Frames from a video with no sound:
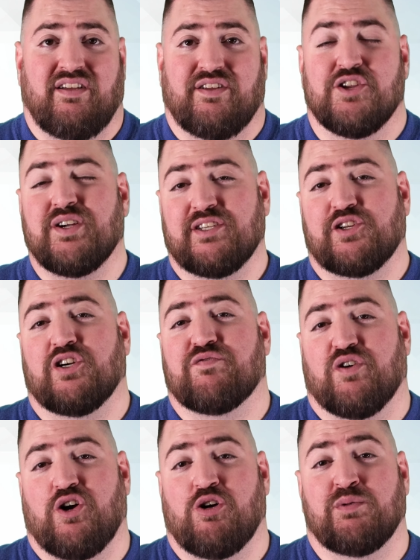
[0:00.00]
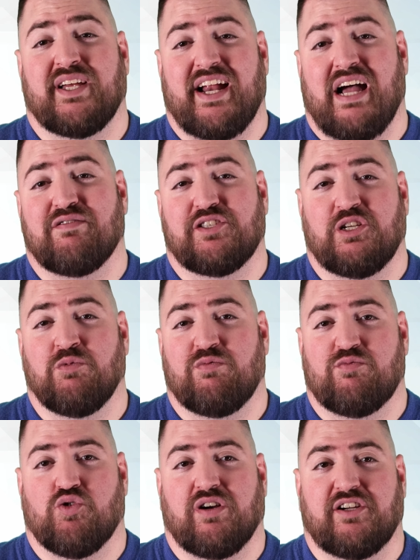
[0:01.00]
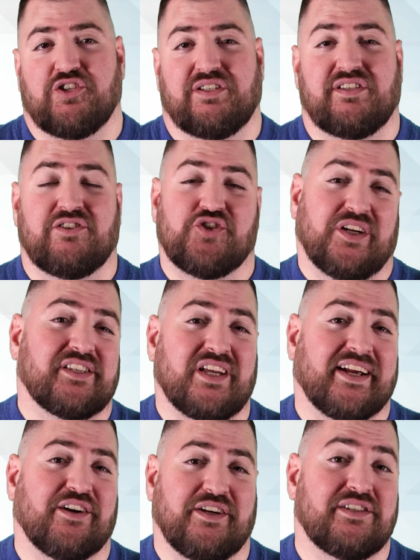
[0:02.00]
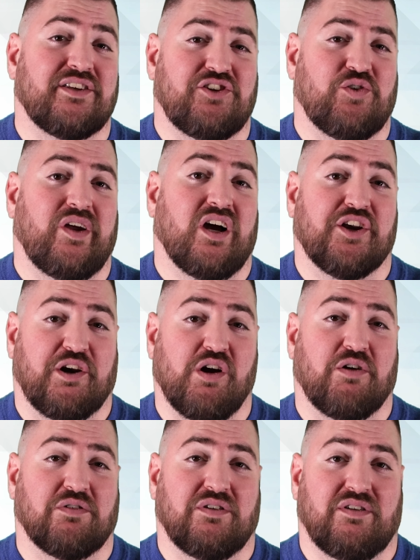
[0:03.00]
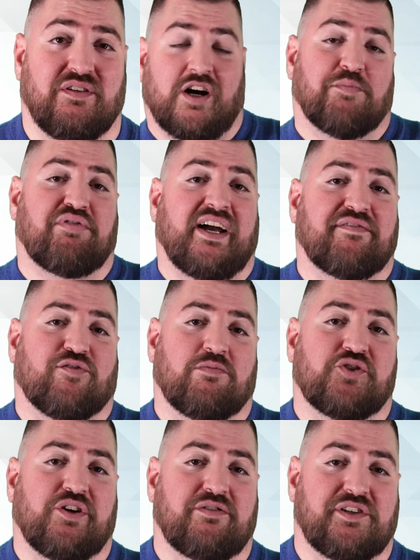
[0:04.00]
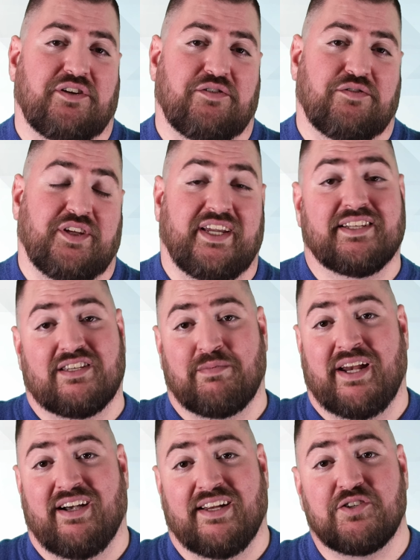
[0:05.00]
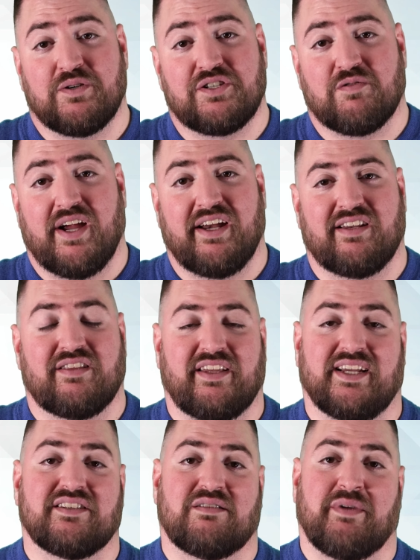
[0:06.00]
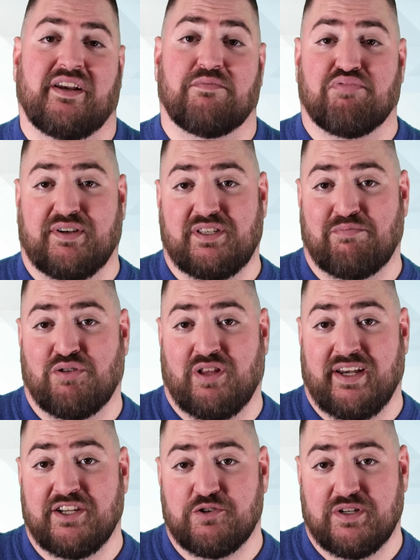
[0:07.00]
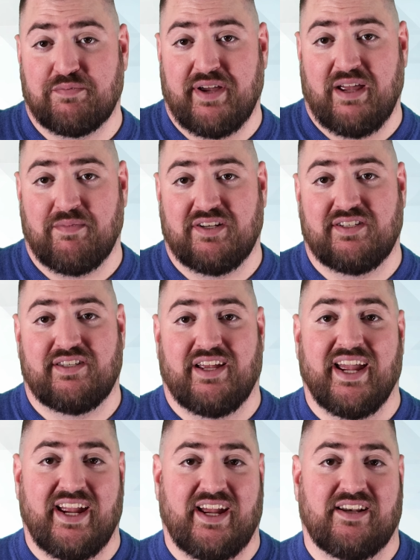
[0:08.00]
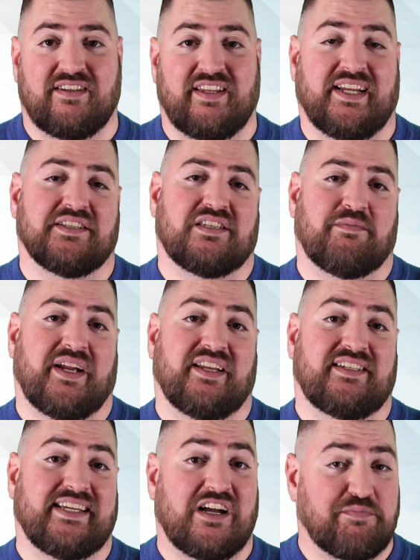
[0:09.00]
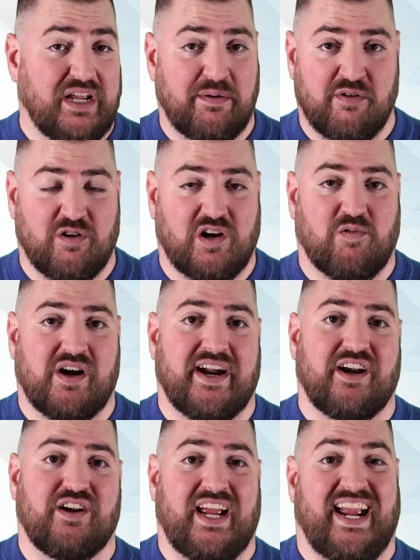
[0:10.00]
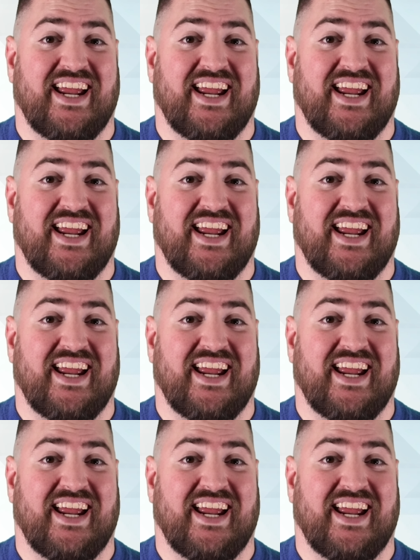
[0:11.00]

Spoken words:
You can search for homes that have assumable mortgages just like you're used to doing on your own. Our platform shows you the estimated interest rate, the estimated principal and interest payments, and the estimated down payment required